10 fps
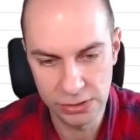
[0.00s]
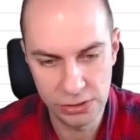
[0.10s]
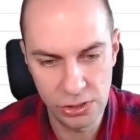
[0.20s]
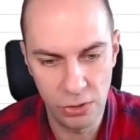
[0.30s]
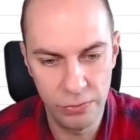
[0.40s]

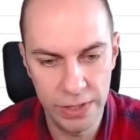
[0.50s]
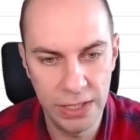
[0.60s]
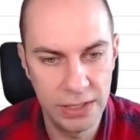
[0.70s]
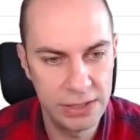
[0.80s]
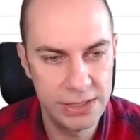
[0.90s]
So we're
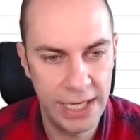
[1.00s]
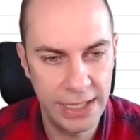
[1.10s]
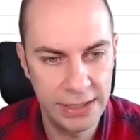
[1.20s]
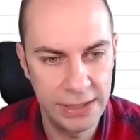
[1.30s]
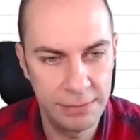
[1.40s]
going to
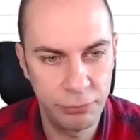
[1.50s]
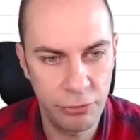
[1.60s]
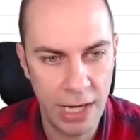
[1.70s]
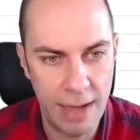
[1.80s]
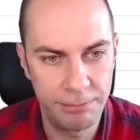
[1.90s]
take the
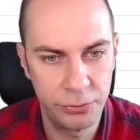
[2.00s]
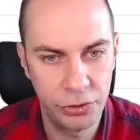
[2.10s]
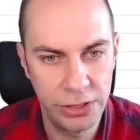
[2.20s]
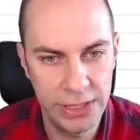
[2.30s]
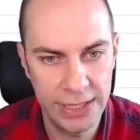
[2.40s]

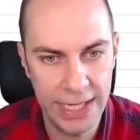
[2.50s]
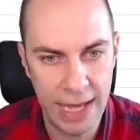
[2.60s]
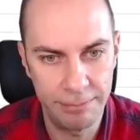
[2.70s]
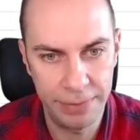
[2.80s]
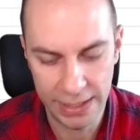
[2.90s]
property
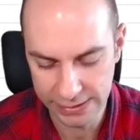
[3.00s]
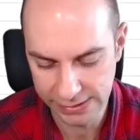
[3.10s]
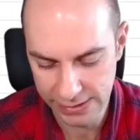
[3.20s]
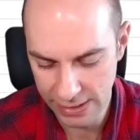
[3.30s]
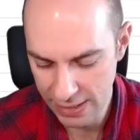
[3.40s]
capex